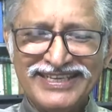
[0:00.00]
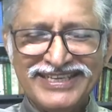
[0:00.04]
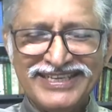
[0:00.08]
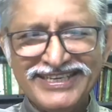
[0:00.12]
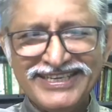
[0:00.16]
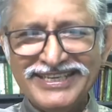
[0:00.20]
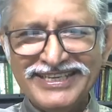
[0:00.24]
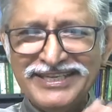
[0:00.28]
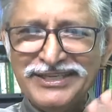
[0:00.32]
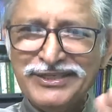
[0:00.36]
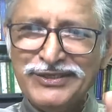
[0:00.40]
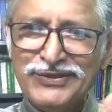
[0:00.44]

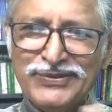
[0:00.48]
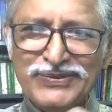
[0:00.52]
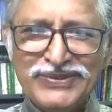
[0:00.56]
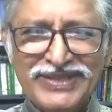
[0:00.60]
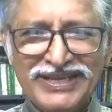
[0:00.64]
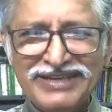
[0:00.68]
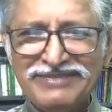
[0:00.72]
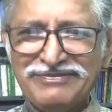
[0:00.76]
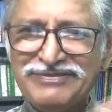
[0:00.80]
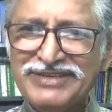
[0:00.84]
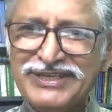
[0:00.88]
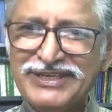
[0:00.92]
He knew
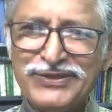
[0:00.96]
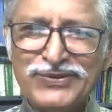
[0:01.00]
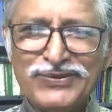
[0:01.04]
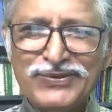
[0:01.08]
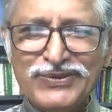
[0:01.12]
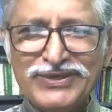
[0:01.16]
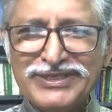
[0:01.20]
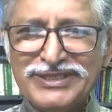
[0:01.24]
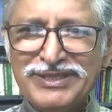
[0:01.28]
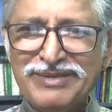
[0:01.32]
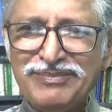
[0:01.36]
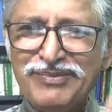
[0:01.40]
that we
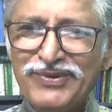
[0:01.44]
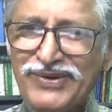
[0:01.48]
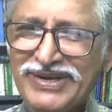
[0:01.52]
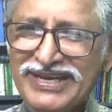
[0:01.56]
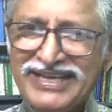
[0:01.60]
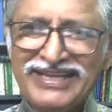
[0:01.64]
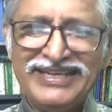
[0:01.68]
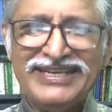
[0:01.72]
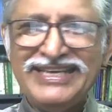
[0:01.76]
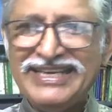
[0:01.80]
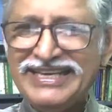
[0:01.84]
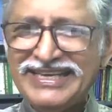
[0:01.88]
wrote the
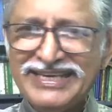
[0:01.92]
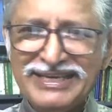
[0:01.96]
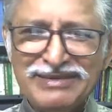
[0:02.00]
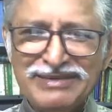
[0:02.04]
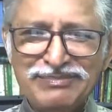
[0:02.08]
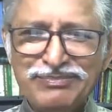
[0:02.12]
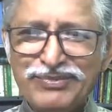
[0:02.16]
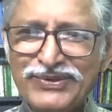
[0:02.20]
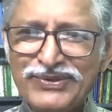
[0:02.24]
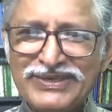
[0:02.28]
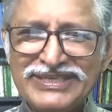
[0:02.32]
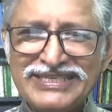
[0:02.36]
book and he
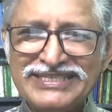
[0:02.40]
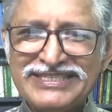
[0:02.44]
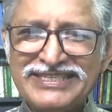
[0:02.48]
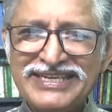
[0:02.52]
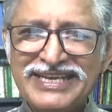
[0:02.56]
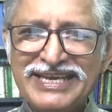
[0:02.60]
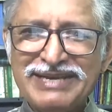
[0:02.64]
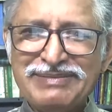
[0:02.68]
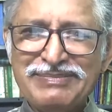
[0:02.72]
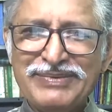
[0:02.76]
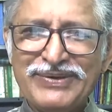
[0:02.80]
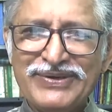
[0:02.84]
can put
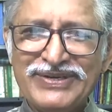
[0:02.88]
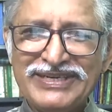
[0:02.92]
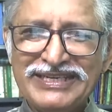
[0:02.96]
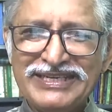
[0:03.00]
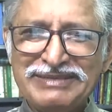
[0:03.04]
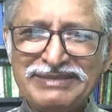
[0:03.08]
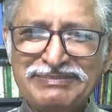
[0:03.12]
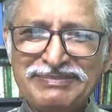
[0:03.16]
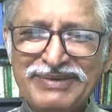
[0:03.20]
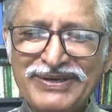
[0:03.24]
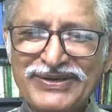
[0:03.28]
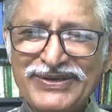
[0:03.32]
his name on
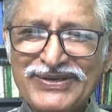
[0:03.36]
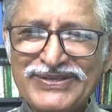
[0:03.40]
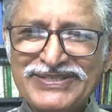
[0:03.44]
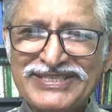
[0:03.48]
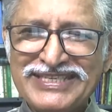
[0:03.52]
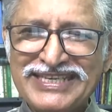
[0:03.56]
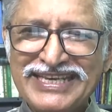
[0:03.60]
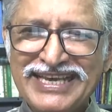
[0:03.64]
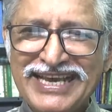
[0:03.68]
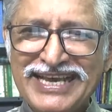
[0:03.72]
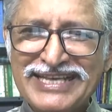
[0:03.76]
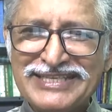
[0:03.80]
it
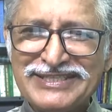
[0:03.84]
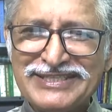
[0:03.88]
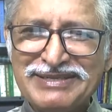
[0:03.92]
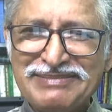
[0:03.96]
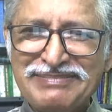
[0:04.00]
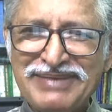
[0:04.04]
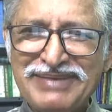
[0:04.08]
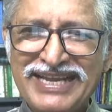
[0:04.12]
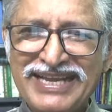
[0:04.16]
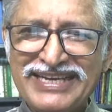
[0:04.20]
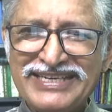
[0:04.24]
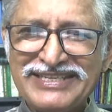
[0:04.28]
because he has
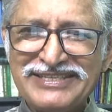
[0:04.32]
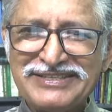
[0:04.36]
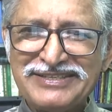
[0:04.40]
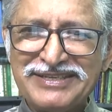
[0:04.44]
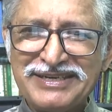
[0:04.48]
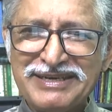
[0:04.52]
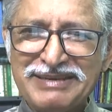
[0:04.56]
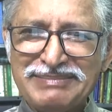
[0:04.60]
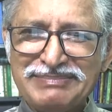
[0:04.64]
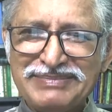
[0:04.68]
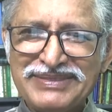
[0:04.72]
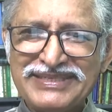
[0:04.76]
the
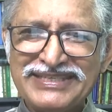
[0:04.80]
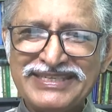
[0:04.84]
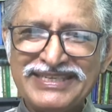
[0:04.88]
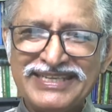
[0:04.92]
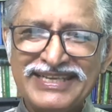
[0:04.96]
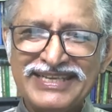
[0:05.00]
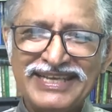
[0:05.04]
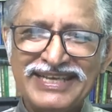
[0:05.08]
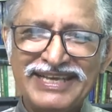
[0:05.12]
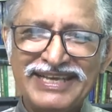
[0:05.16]
manuscript.